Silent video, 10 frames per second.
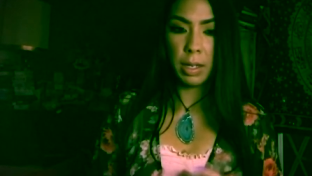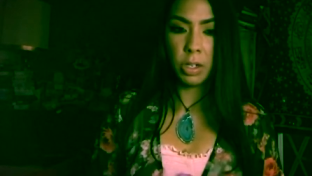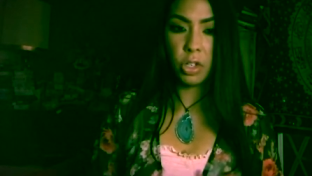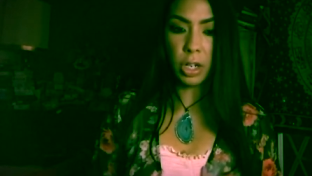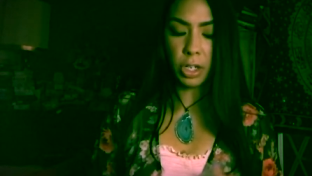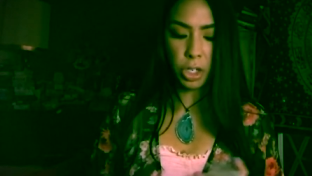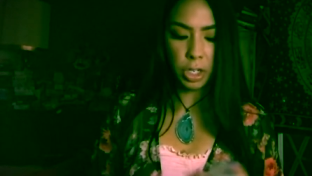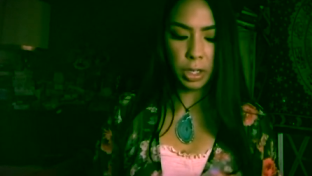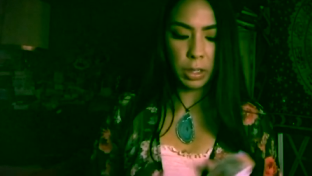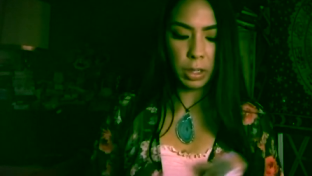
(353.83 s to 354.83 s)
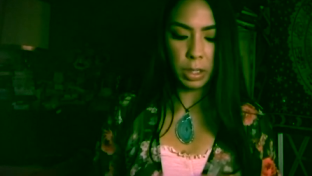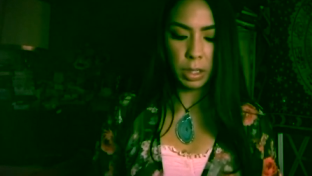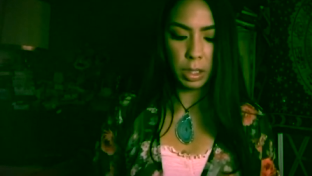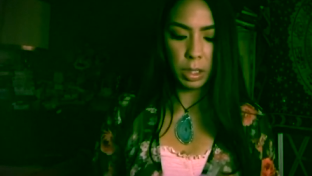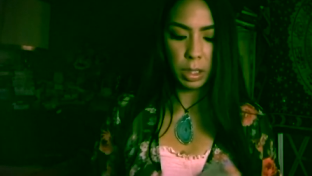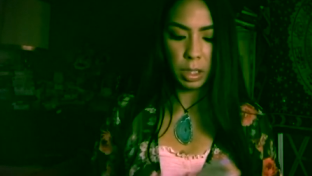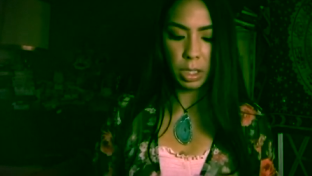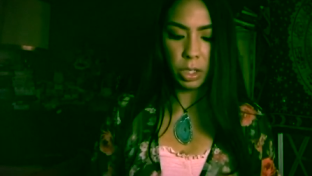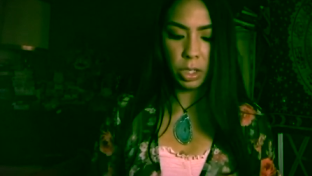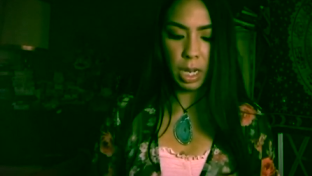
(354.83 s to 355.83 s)
structure
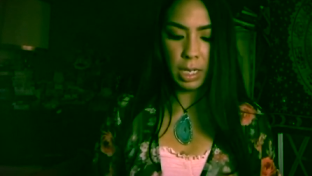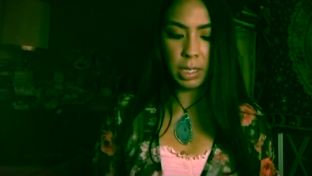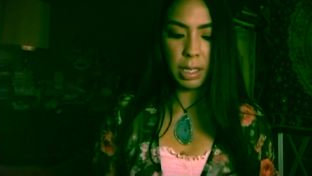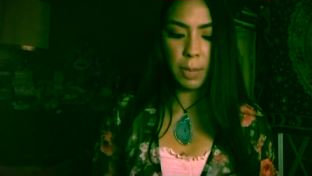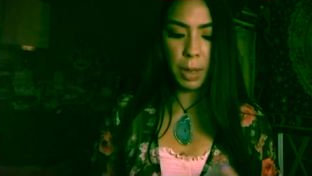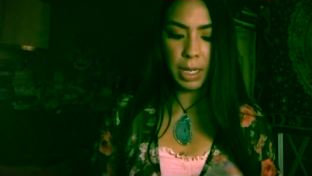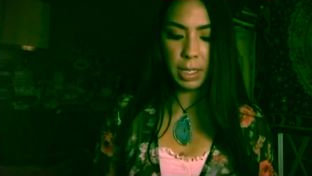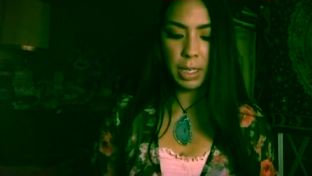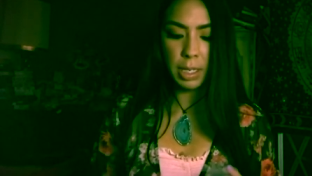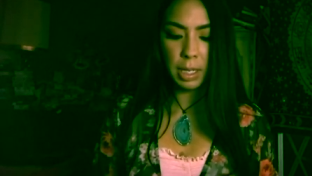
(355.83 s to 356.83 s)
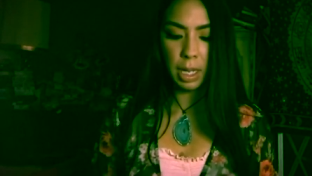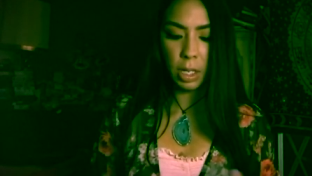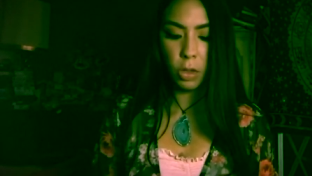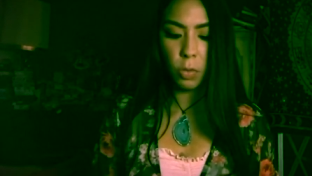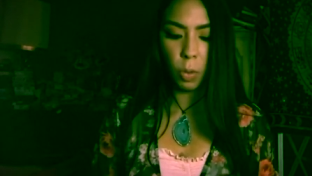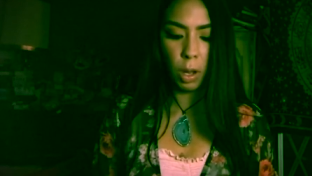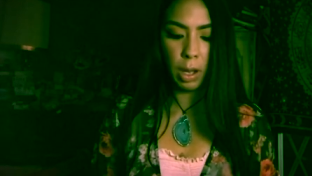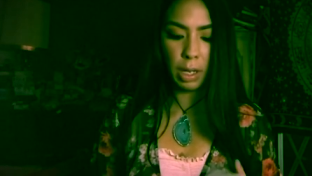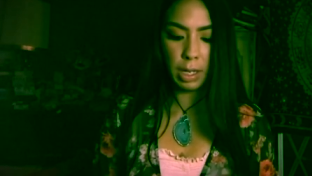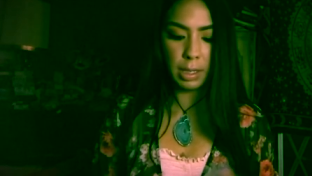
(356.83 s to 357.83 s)
because I see Pisces that you
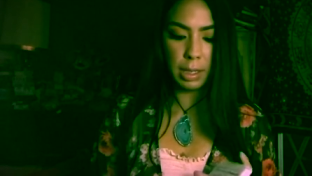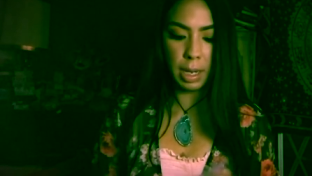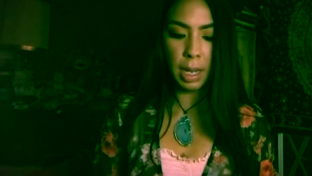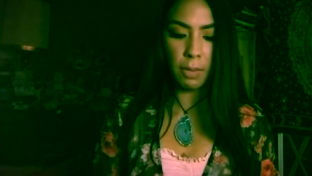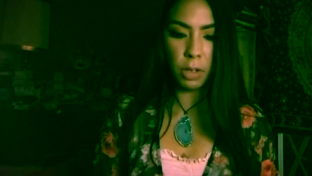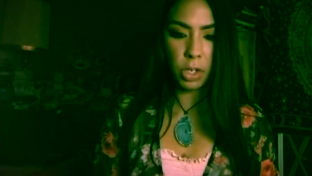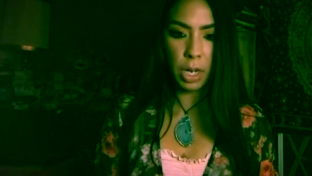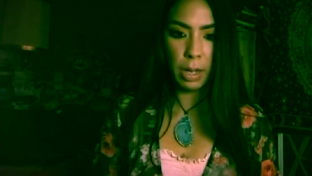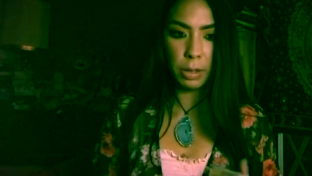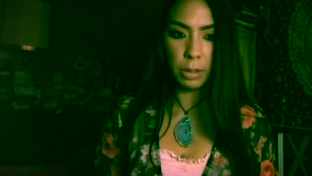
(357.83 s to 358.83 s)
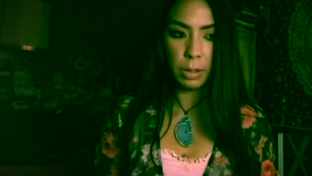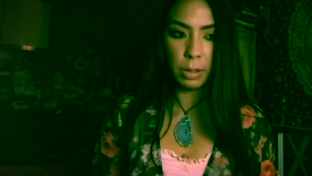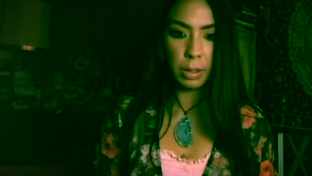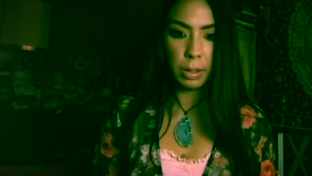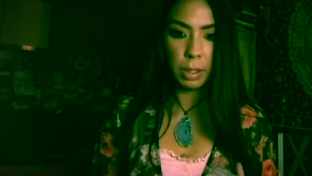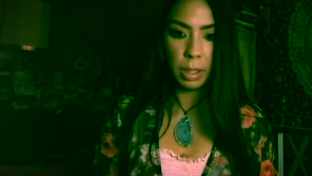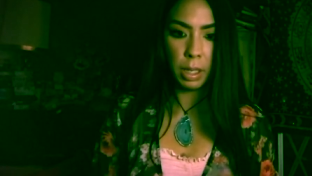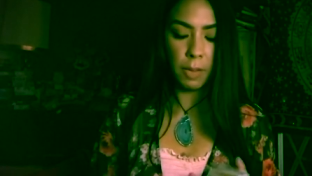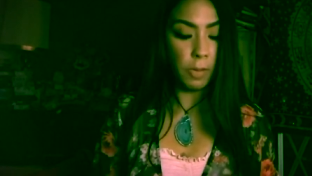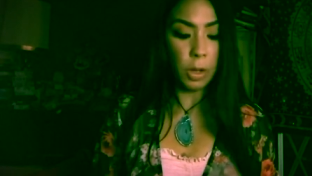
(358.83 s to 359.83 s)
want custody of your child
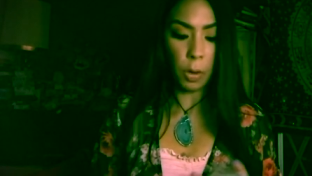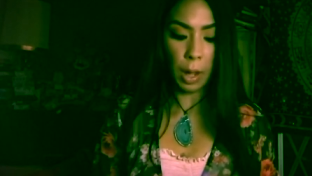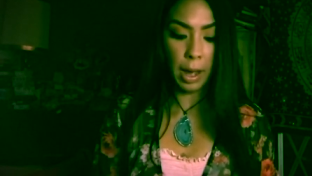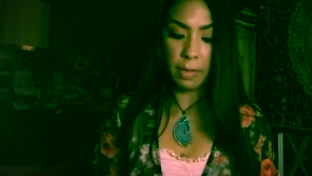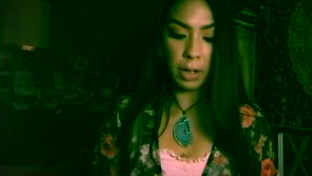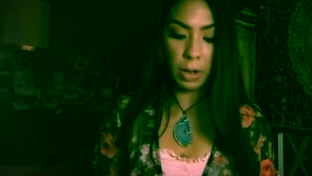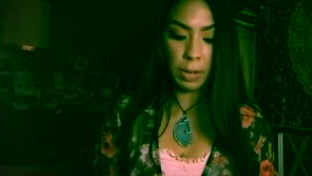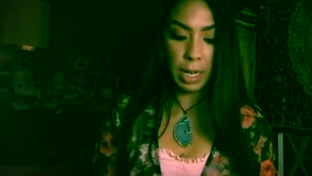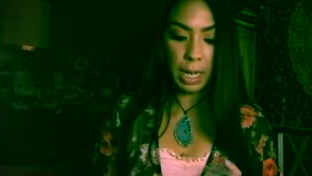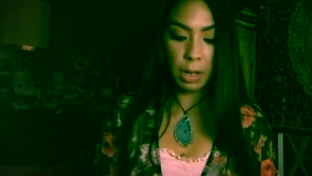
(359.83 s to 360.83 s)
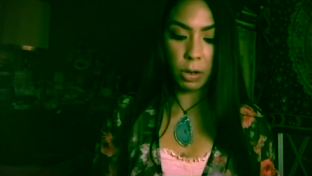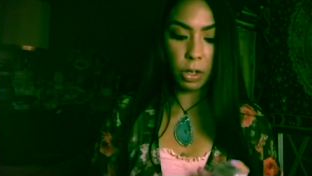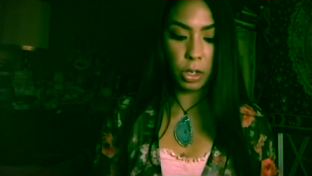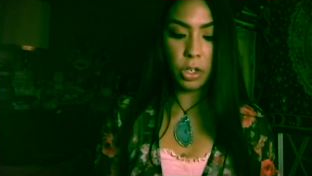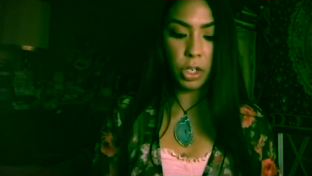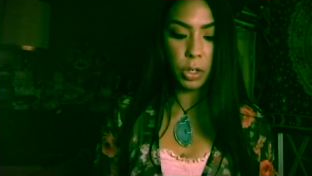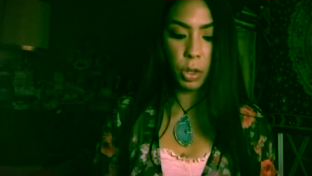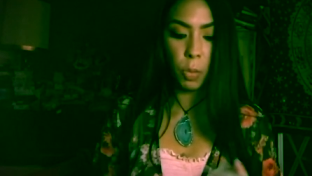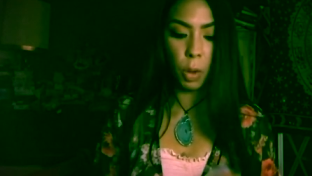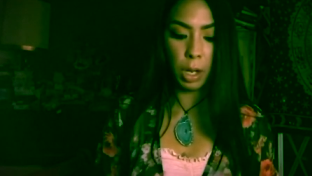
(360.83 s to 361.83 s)
if you don't have it already or you just
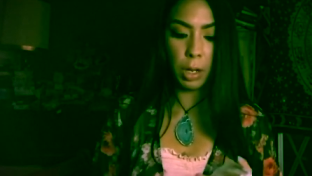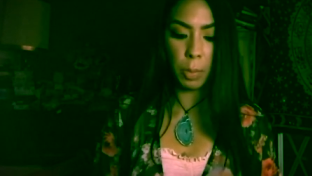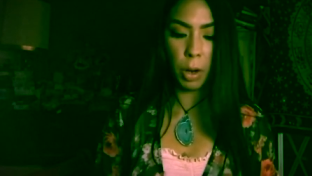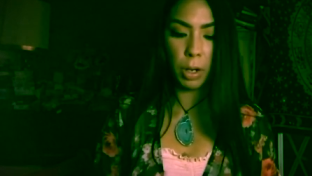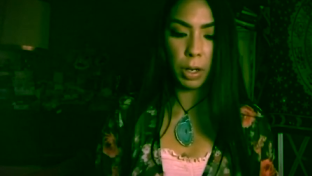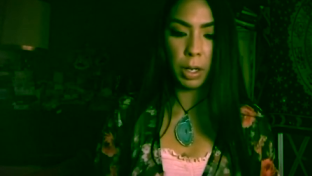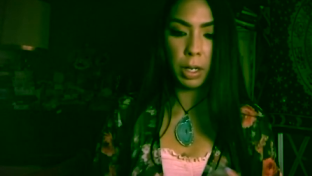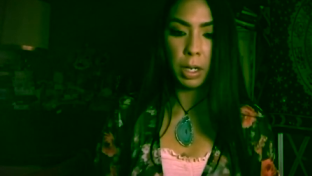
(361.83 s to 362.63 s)
don't want your partner